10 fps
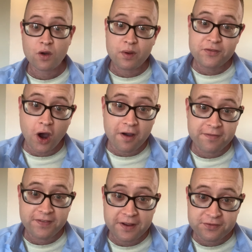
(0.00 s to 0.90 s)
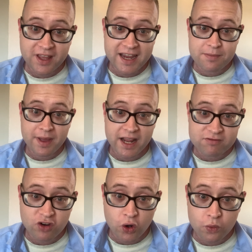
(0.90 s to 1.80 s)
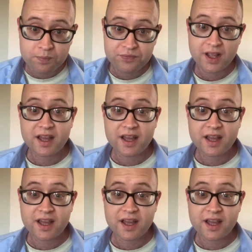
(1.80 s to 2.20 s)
We've got a 15 minute rule.